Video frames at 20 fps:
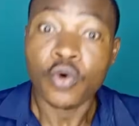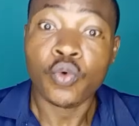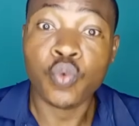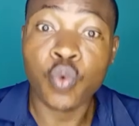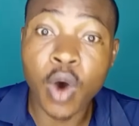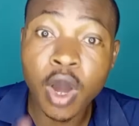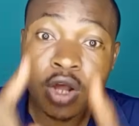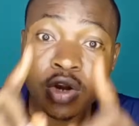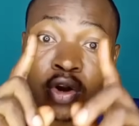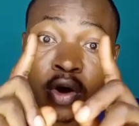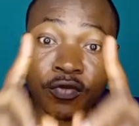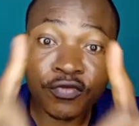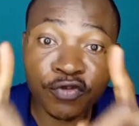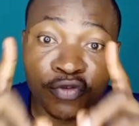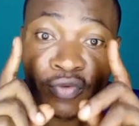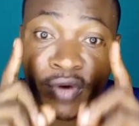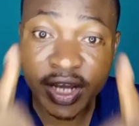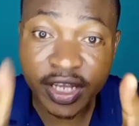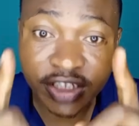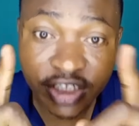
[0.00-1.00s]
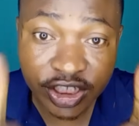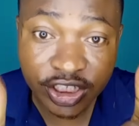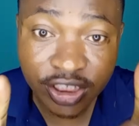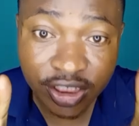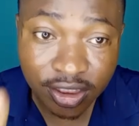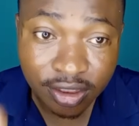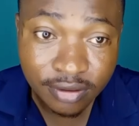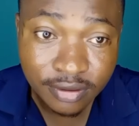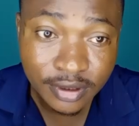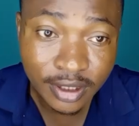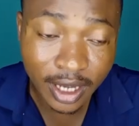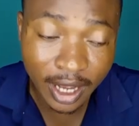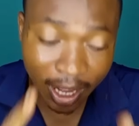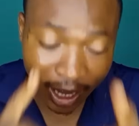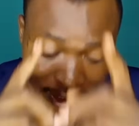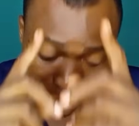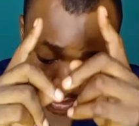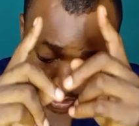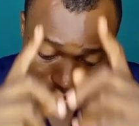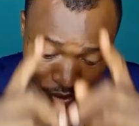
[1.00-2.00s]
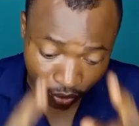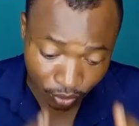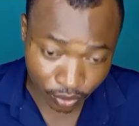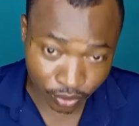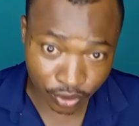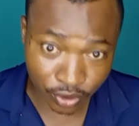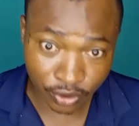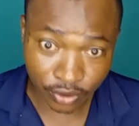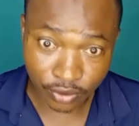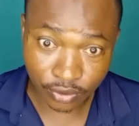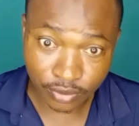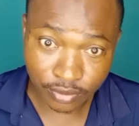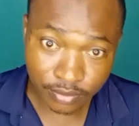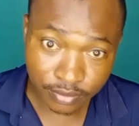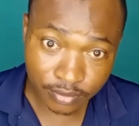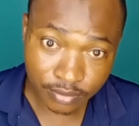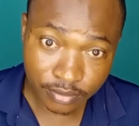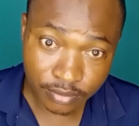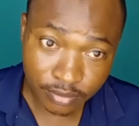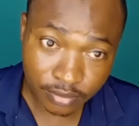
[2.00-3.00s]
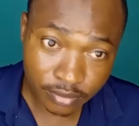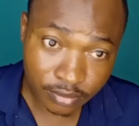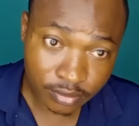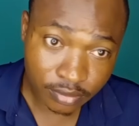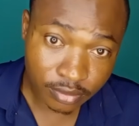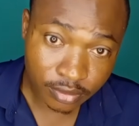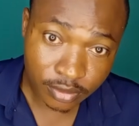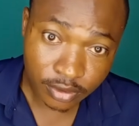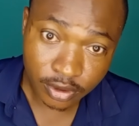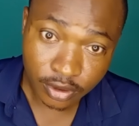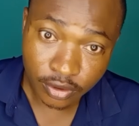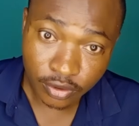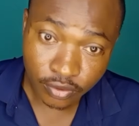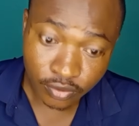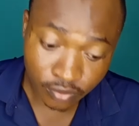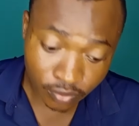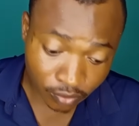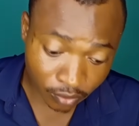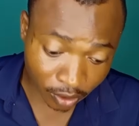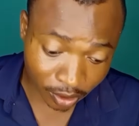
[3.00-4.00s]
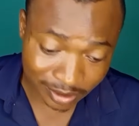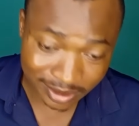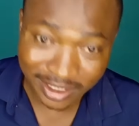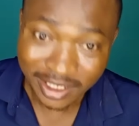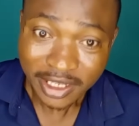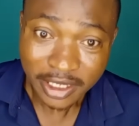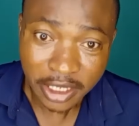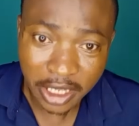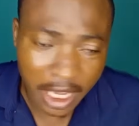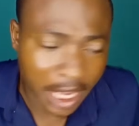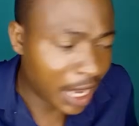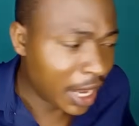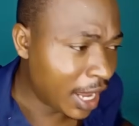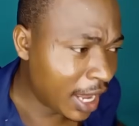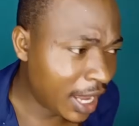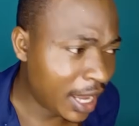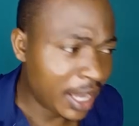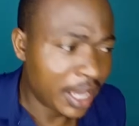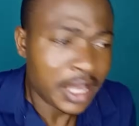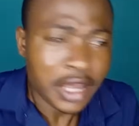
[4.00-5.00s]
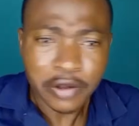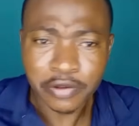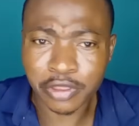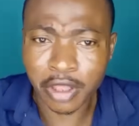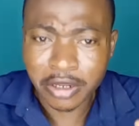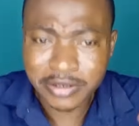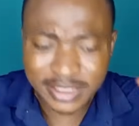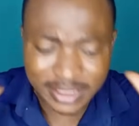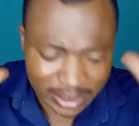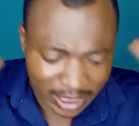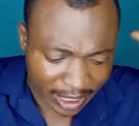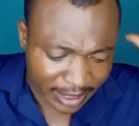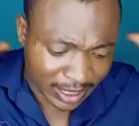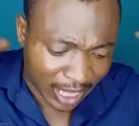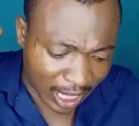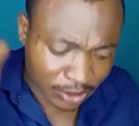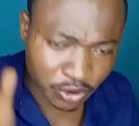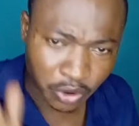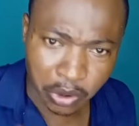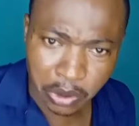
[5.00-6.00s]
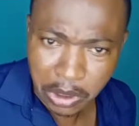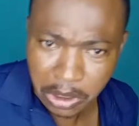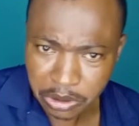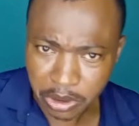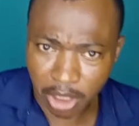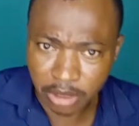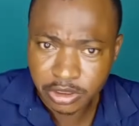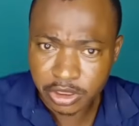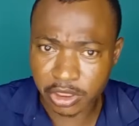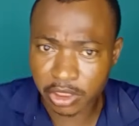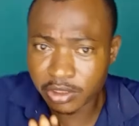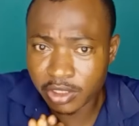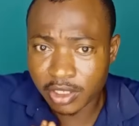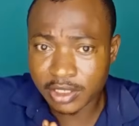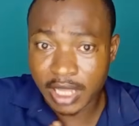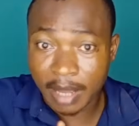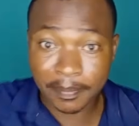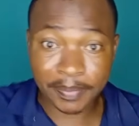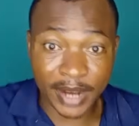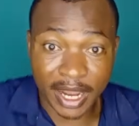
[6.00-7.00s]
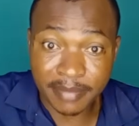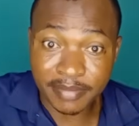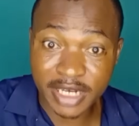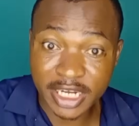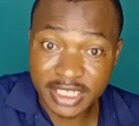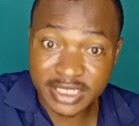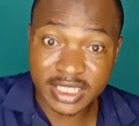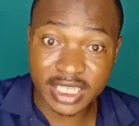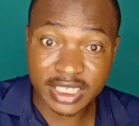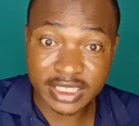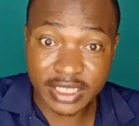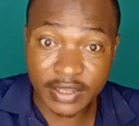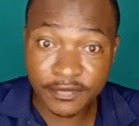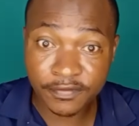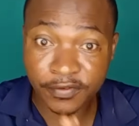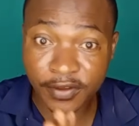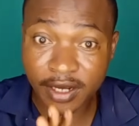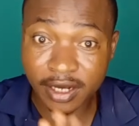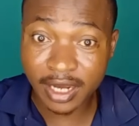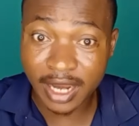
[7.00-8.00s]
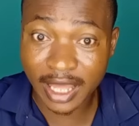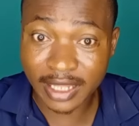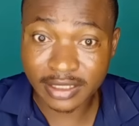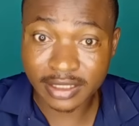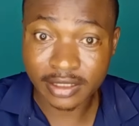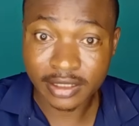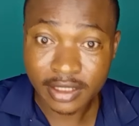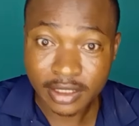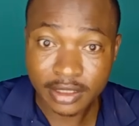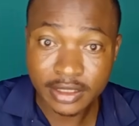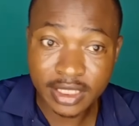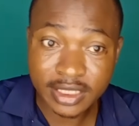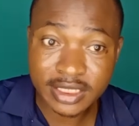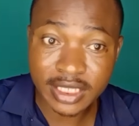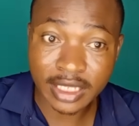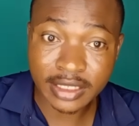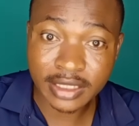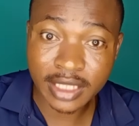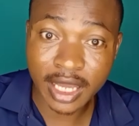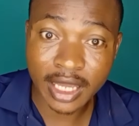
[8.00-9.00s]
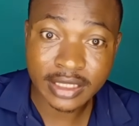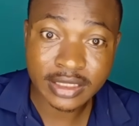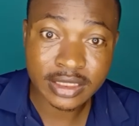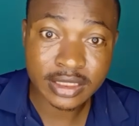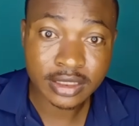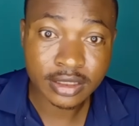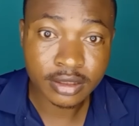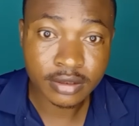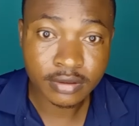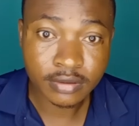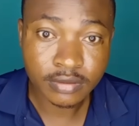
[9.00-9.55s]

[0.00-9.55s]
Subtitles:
One of which I told you was, hey, don't say that. Oh, don't you know the Prime Minister is in Finland? This and that.